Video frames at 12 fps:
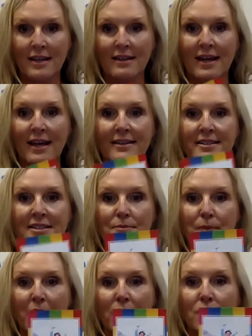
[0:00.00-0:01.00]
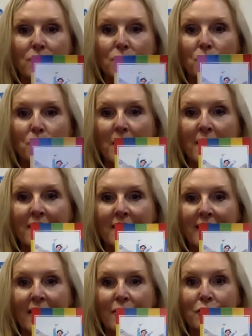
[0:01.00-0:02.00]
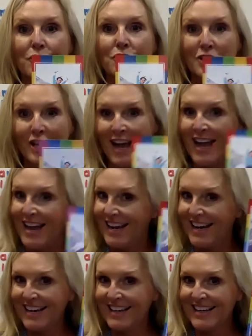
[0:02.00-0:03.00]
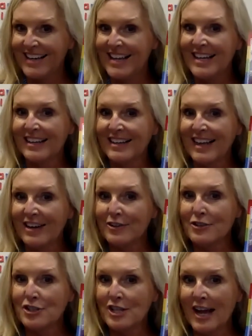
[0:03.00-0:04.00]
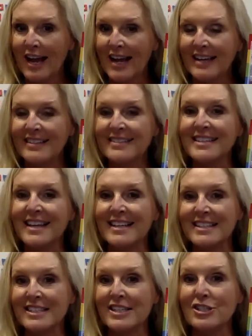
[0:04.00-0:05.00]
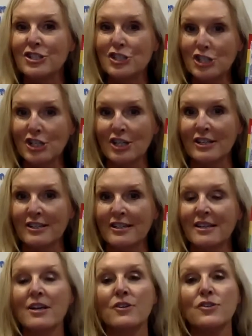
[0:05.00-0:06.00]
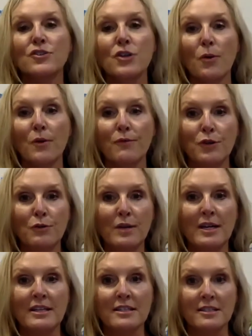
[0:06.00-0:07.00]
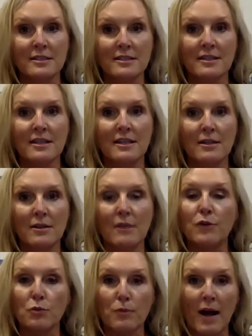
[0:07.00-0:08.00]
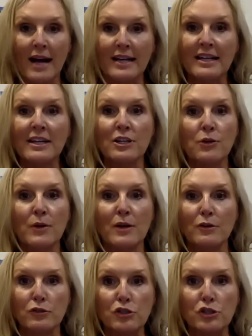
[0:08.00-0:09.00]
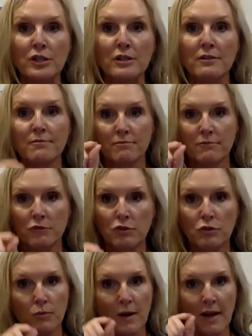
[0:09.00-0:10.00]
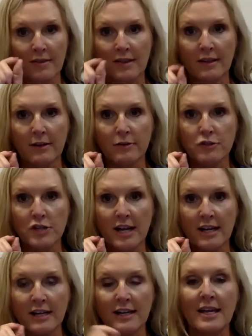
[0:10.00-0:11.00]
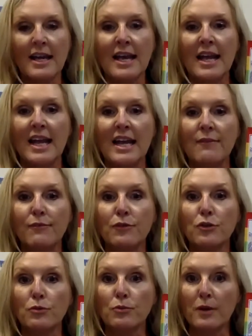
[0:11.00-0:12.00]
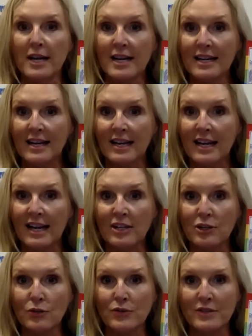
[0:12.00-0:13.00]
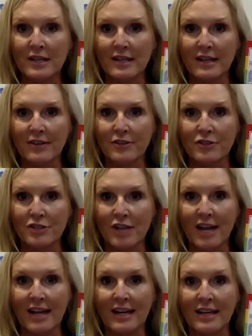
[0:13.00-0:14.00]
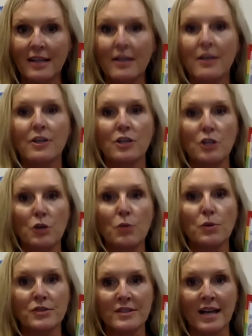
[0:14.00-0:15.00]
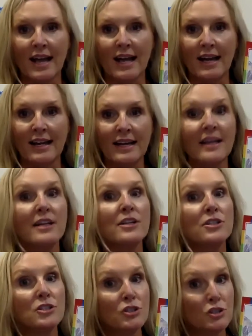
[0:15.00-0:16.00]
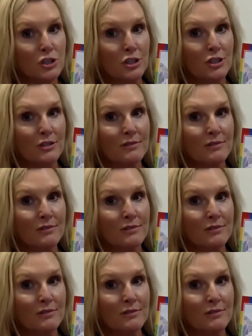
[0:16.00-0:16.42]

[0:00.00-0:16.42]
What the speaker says: that is spelled with letter J. Letter J says j. So if you're writing and you hear j, you'll write the letter J. If you're reading and you see letter J, you will say j.